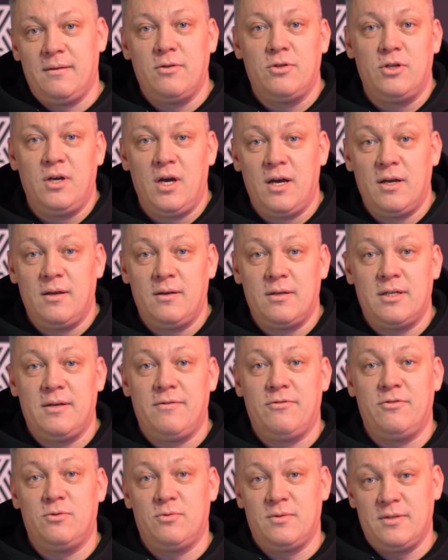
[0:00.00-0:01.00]
Gyre
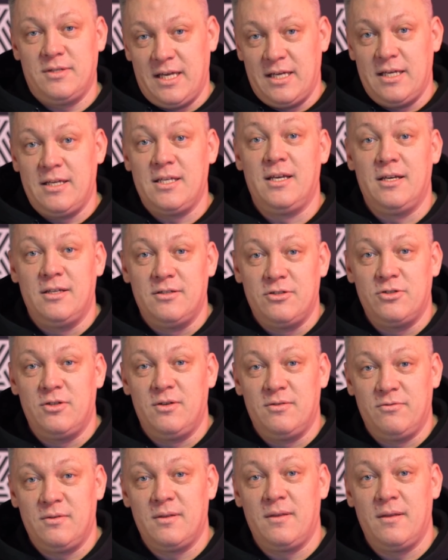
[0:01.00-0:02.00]
gives you a dedicated
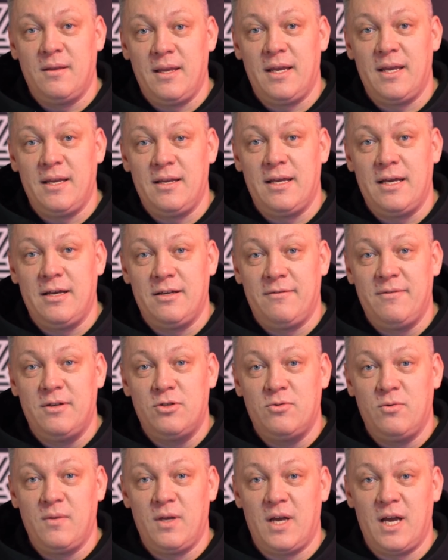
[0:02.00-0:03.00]
server and
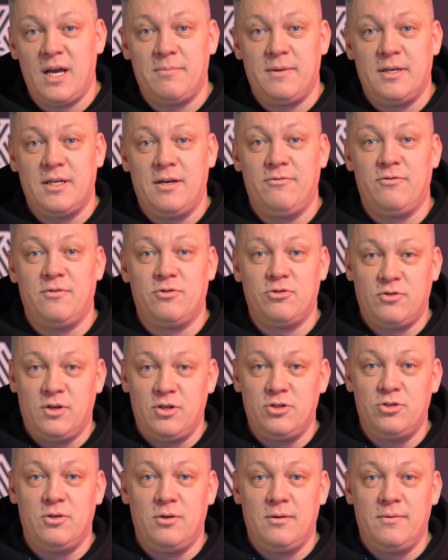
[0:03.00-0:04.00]
individual IP
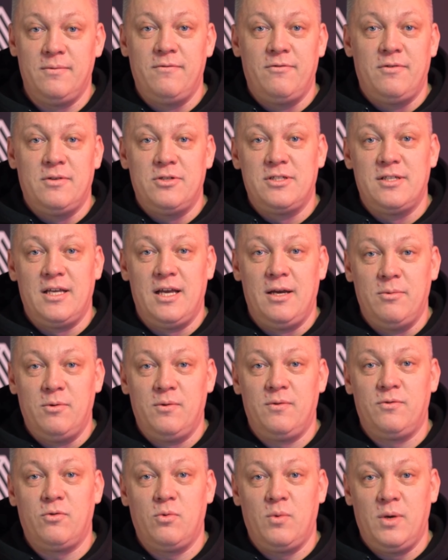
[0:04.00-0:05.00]
infrastructure for
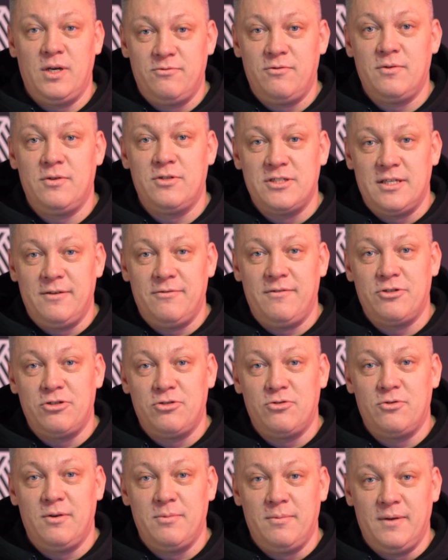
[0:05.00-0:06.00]
stable 24/7
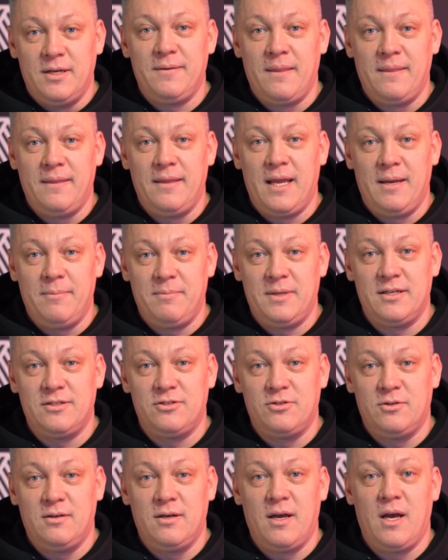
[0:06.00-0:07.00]
streaming. That means
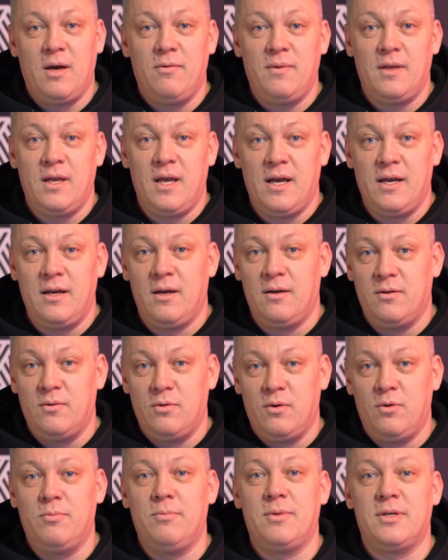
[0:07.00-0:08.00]
you're not relying on your
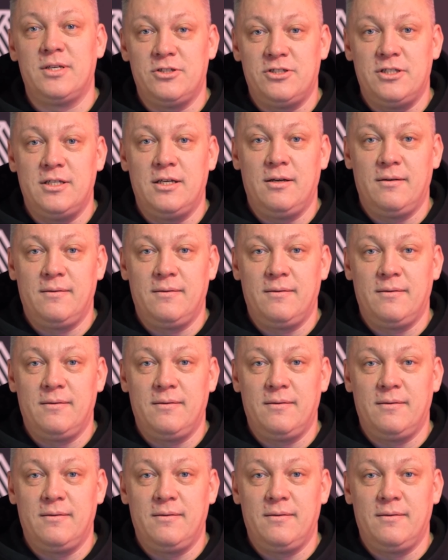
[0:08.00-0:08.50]
own PC,